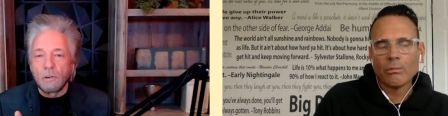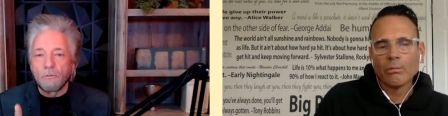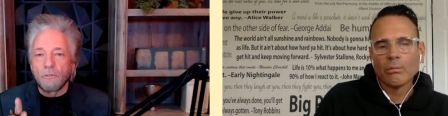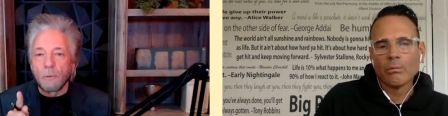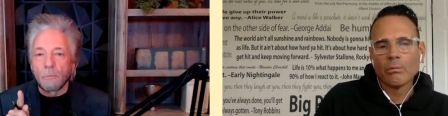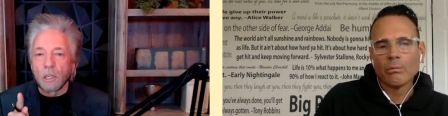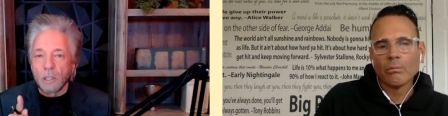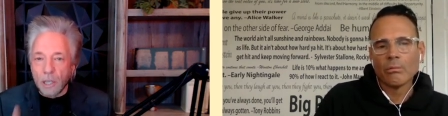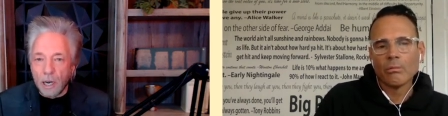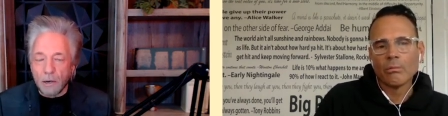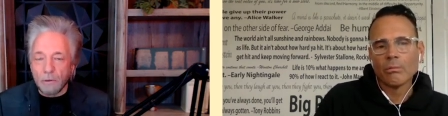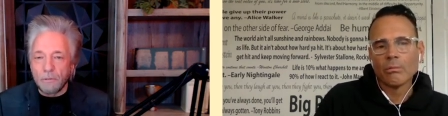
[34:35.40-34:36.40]
Speaker 1: from the
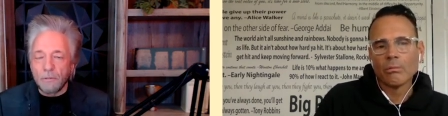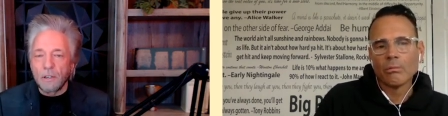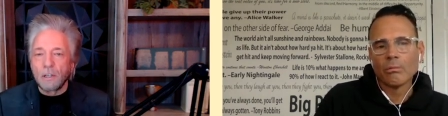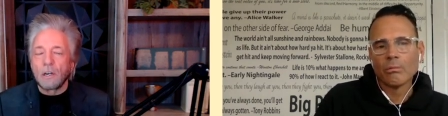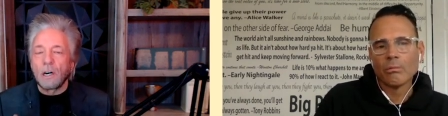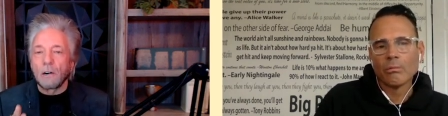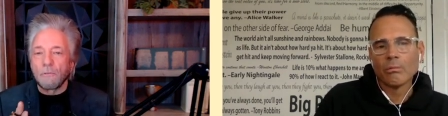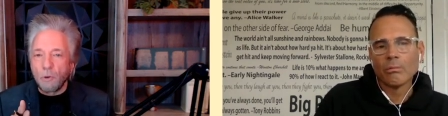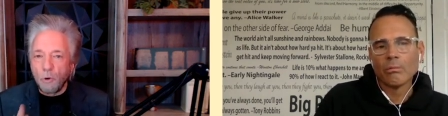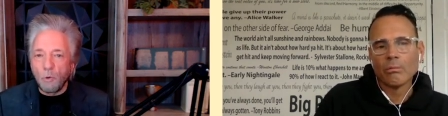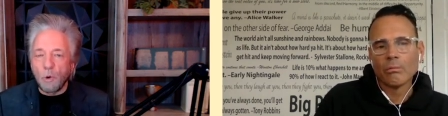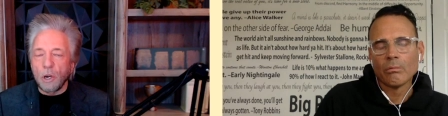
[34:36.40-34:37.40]
love of who
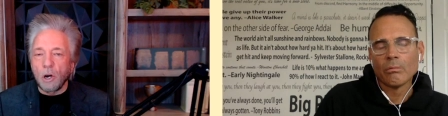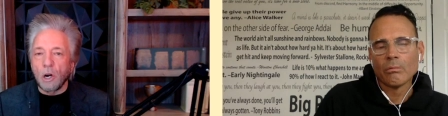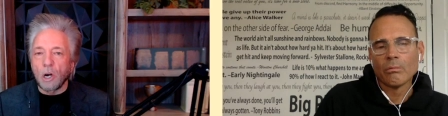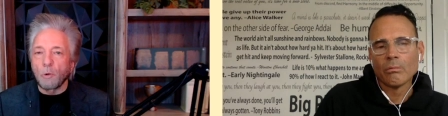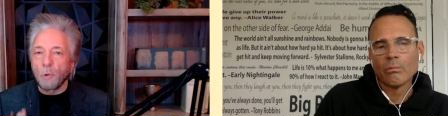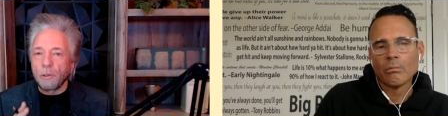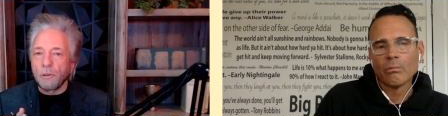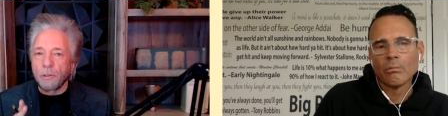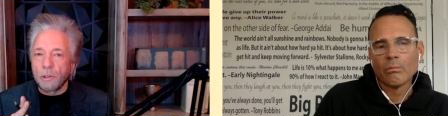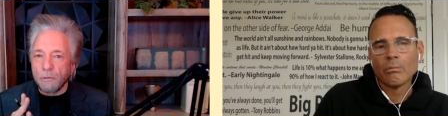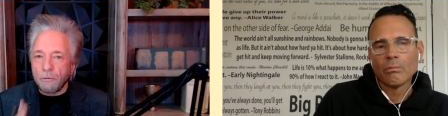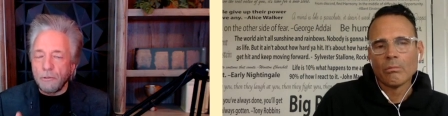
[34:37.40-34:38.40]
we are rather than the
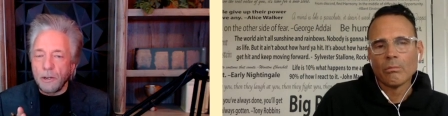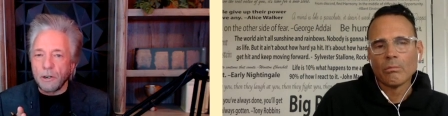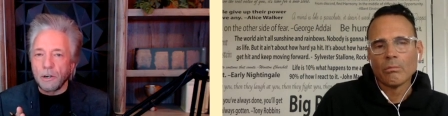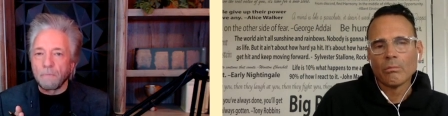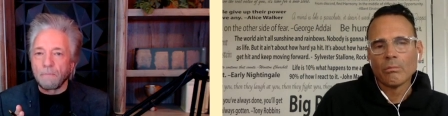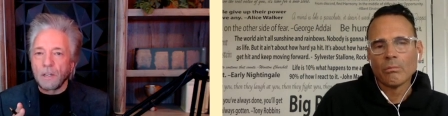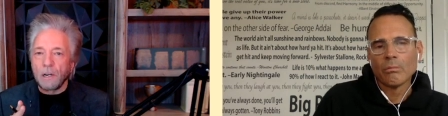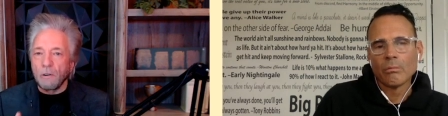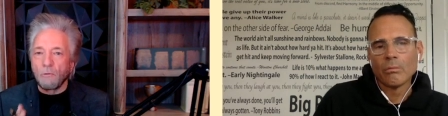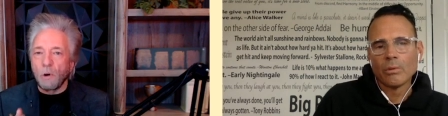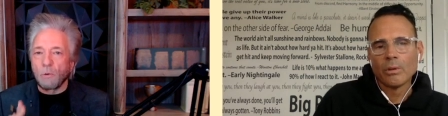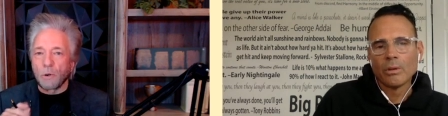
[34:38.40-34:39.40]
fear of
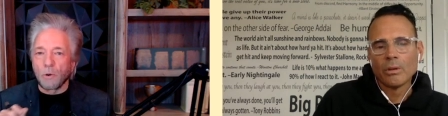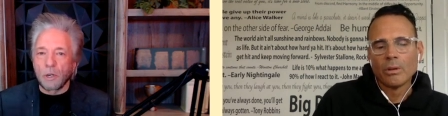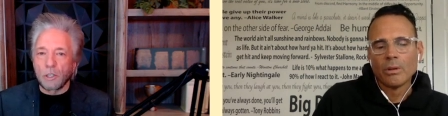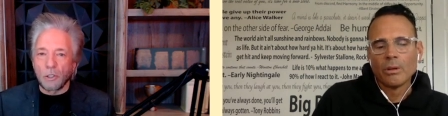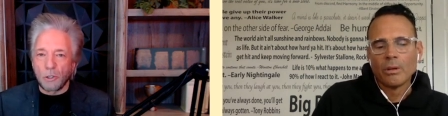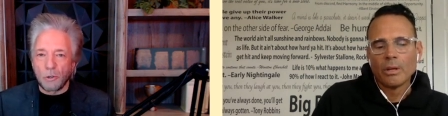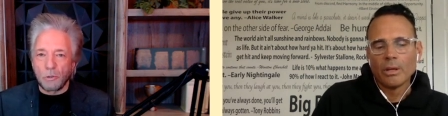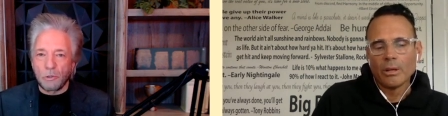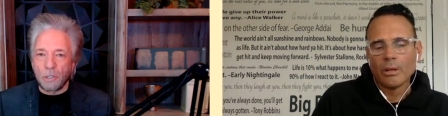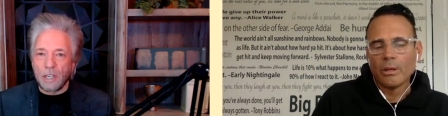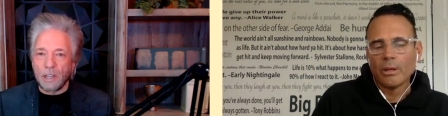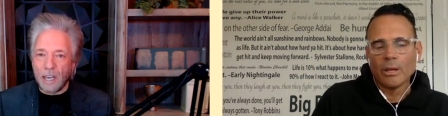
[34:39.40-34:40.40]
what we're going to lose.
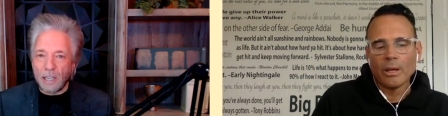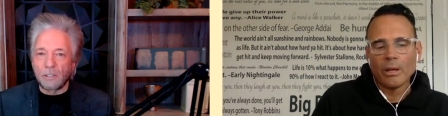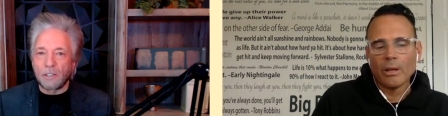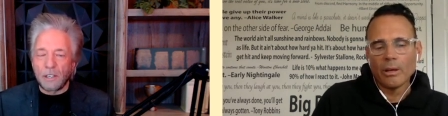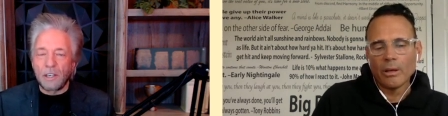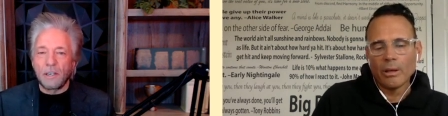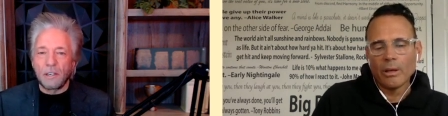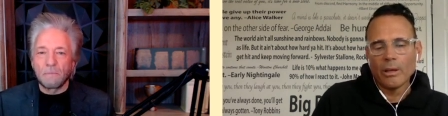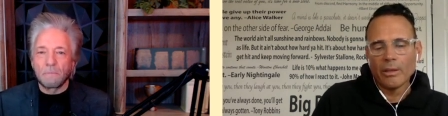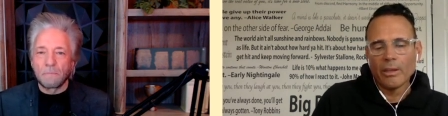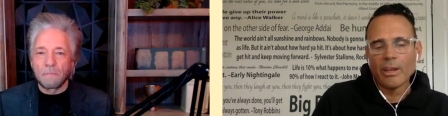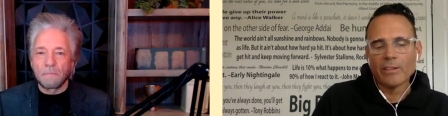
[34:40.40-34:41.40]
And that's the key.
Speaker 2: And the
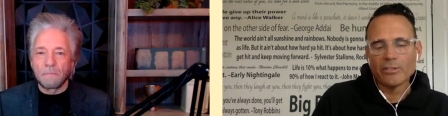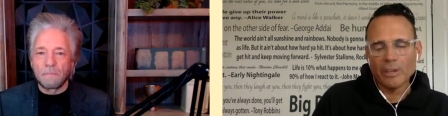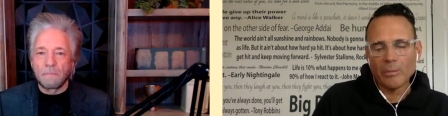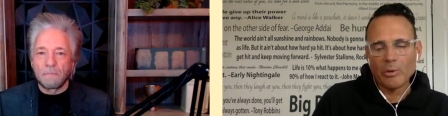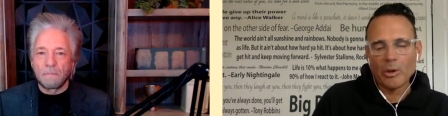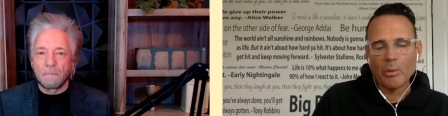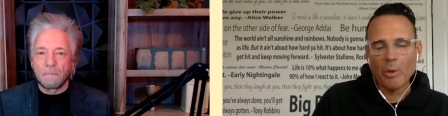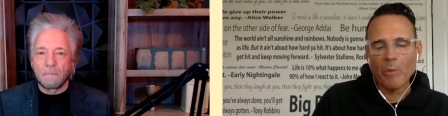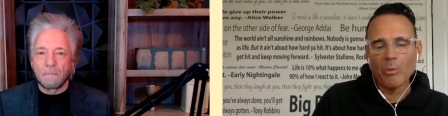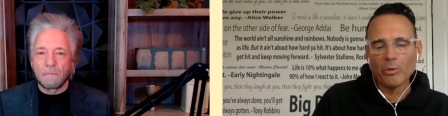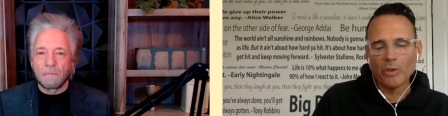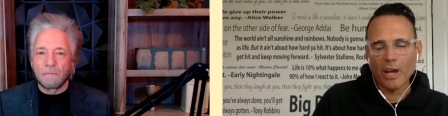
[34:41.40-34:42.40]
next time you come on, we'll
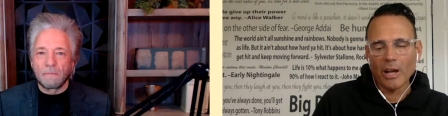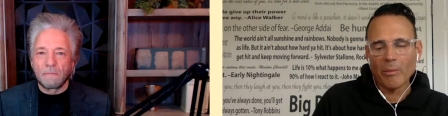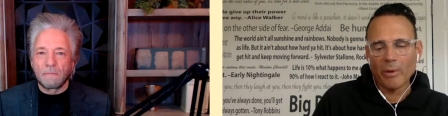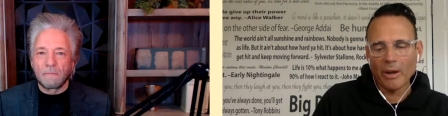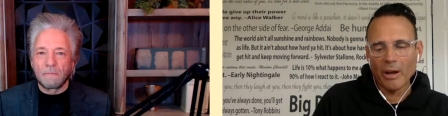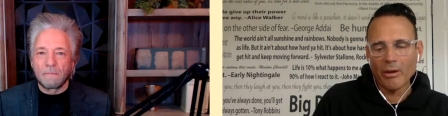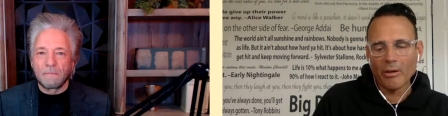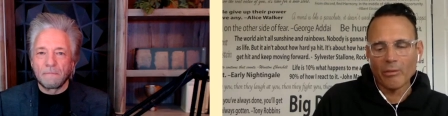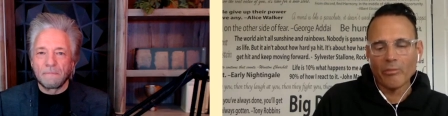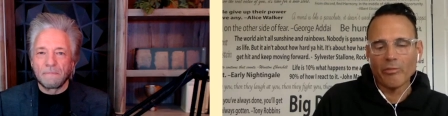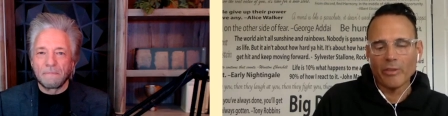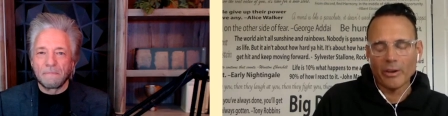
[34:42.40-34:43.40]
talk about how
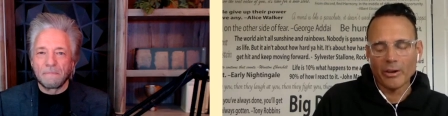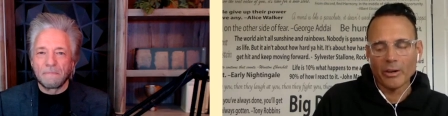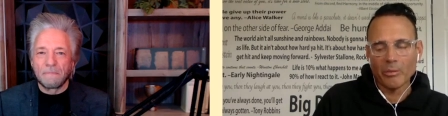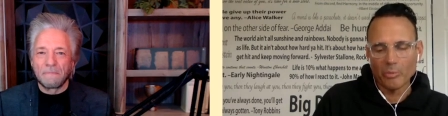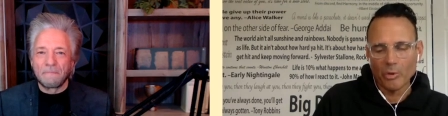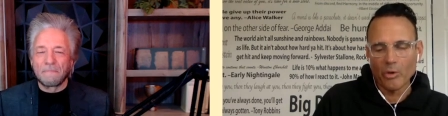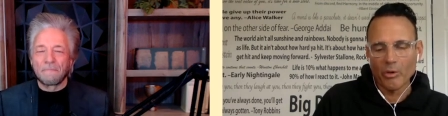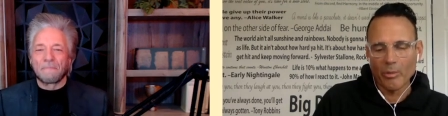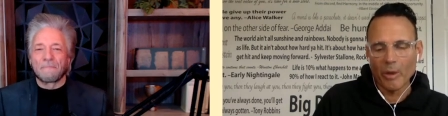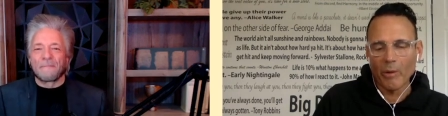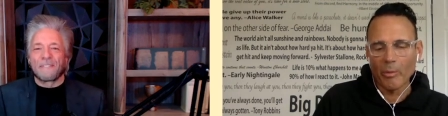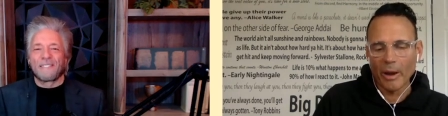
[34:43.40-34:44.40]
fear can program our
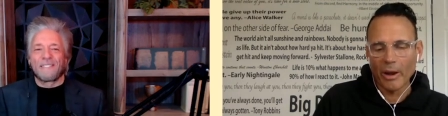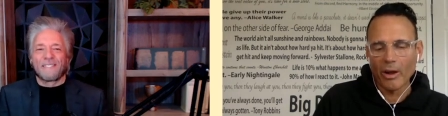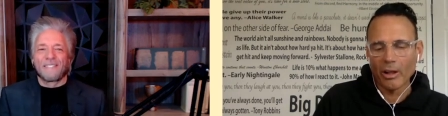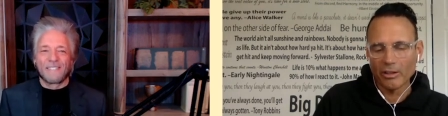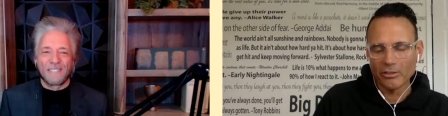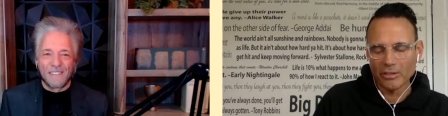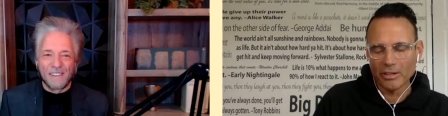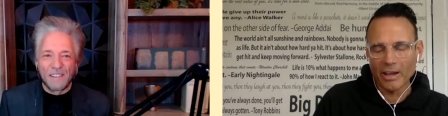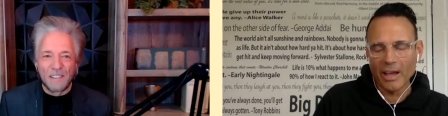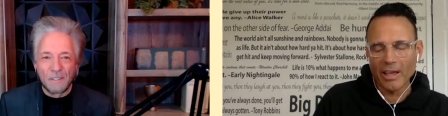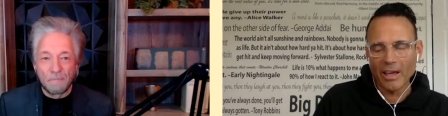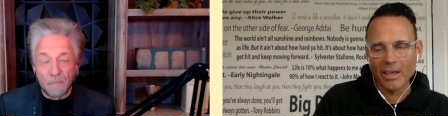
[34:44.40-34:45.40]
biology.
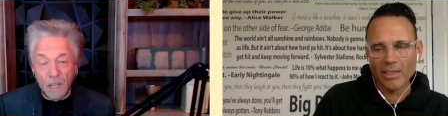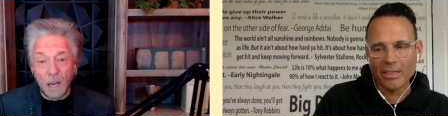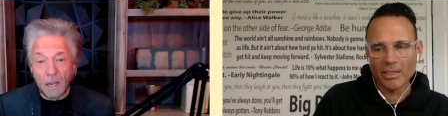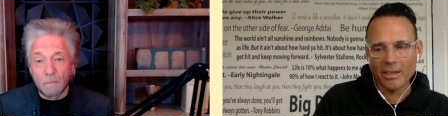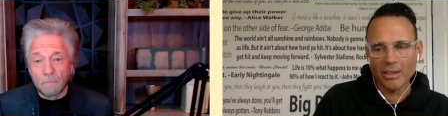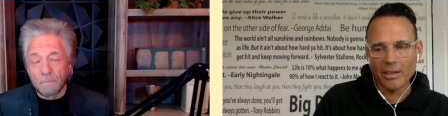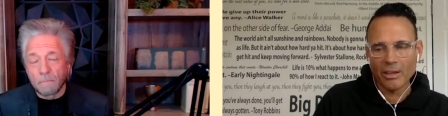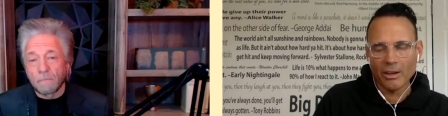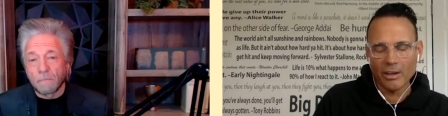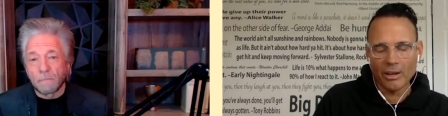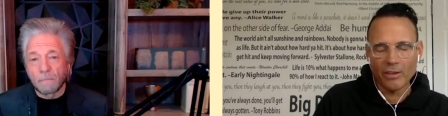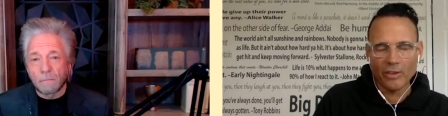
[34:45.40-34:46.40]
I, I yeah. and, and,
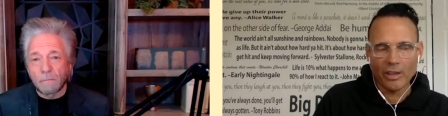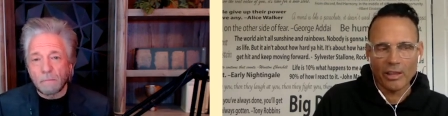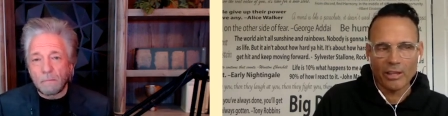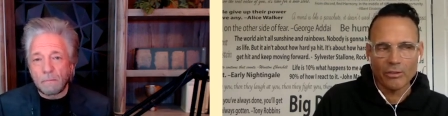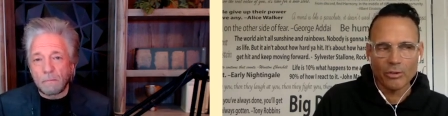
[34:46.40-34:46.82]
as I let you